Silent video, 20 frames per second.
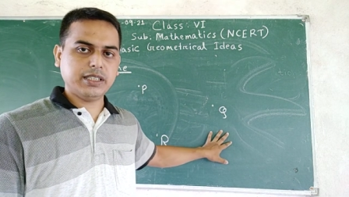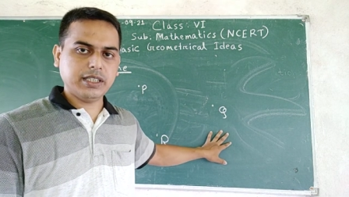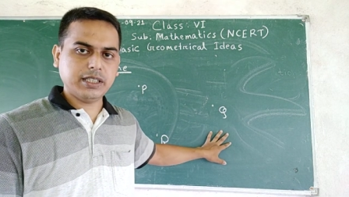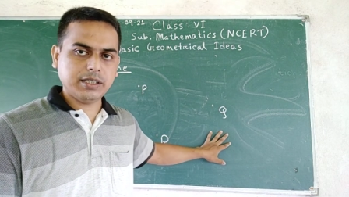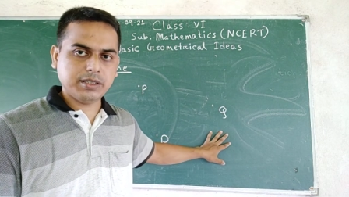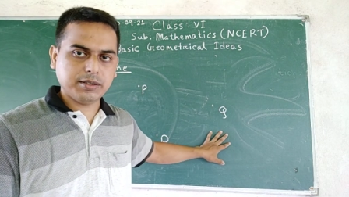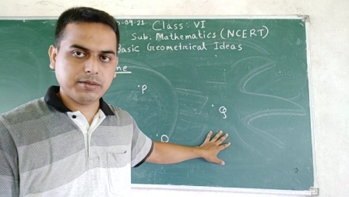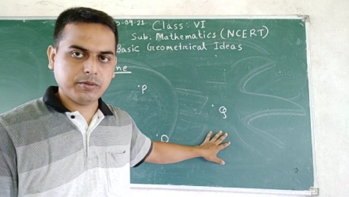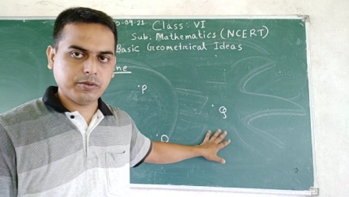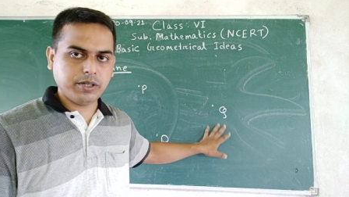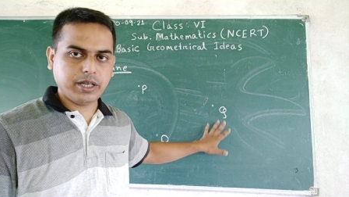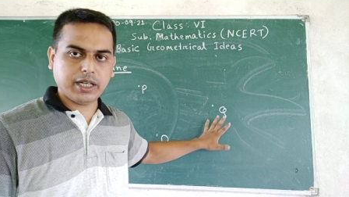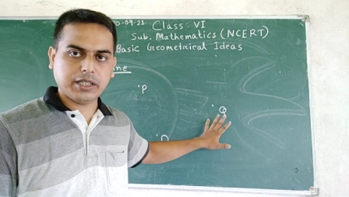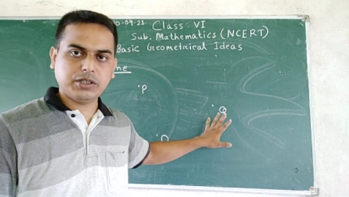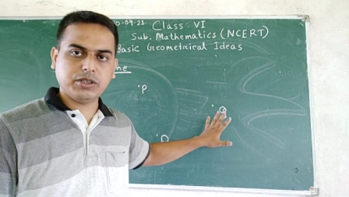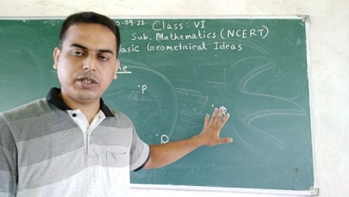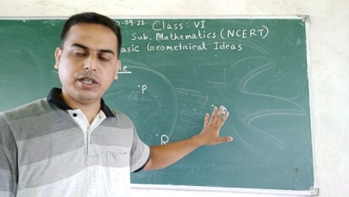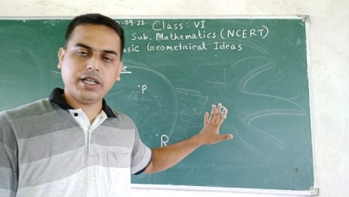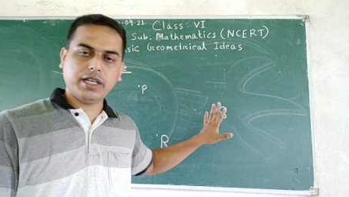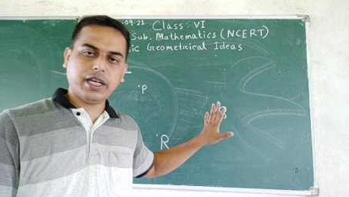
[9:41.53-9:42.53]
it, we
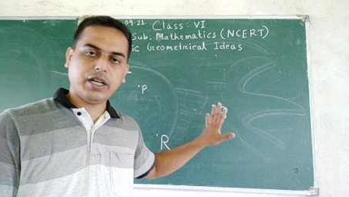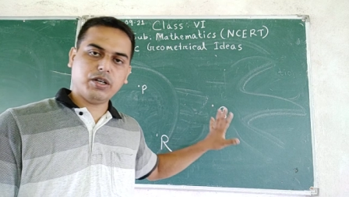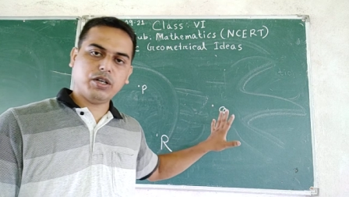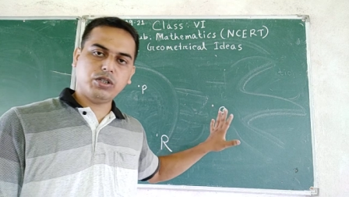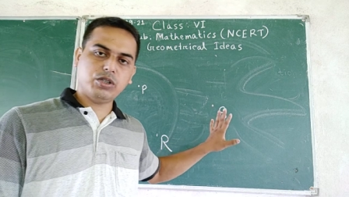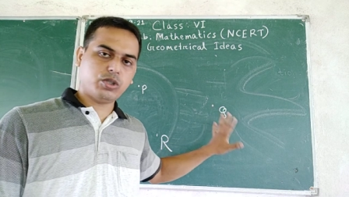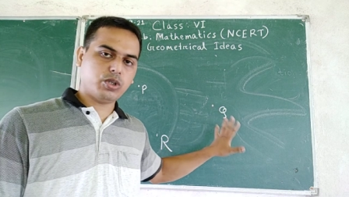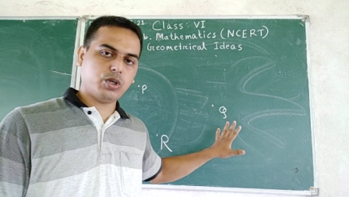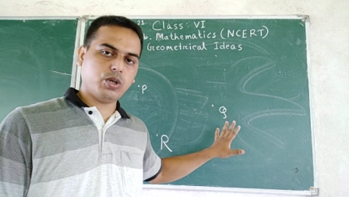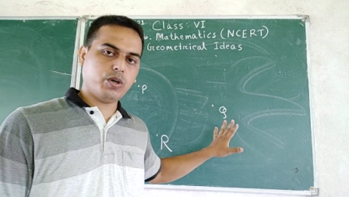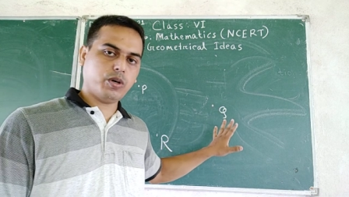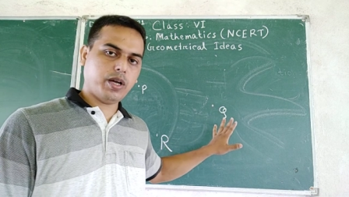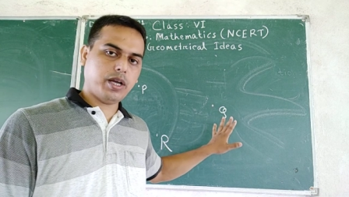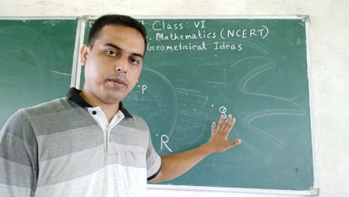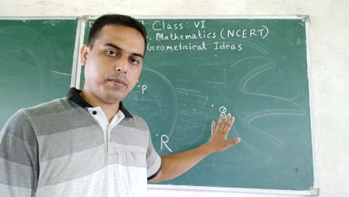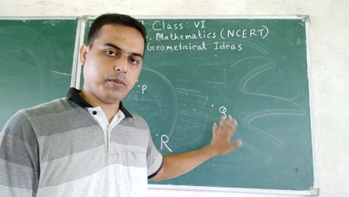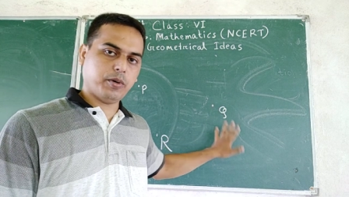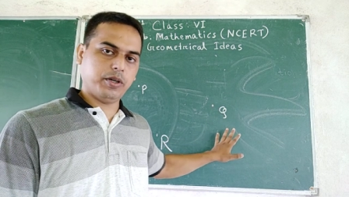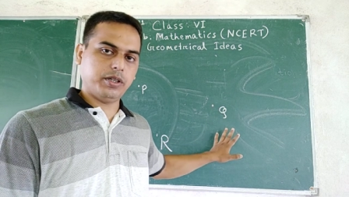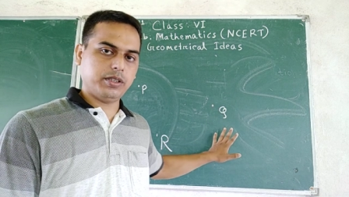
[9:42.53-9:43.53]
actually cannot draw
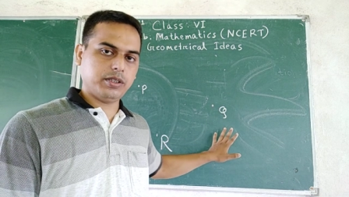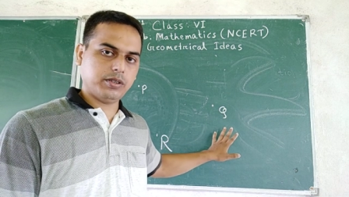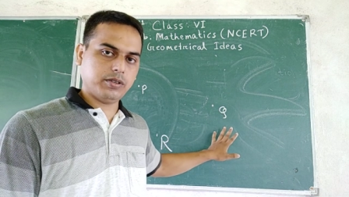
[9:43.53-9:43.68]
a point.